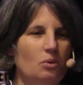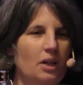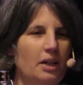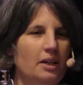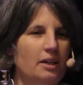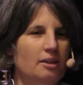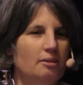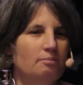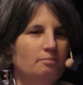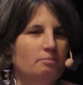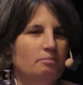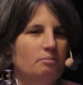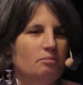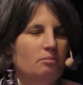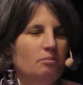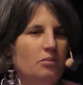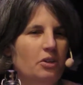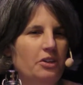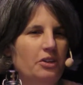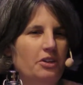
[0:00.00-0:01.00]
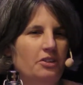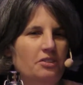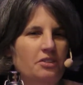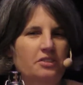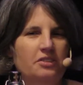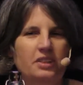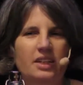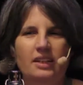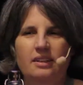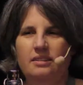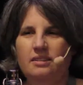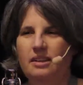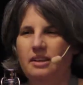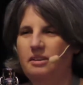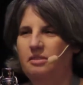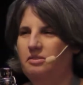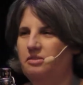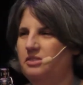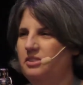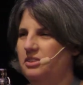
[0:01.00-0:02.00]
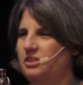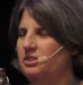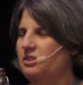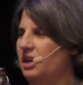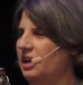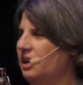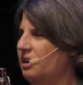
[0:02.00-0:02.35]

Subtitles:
right? But there's a sense that if you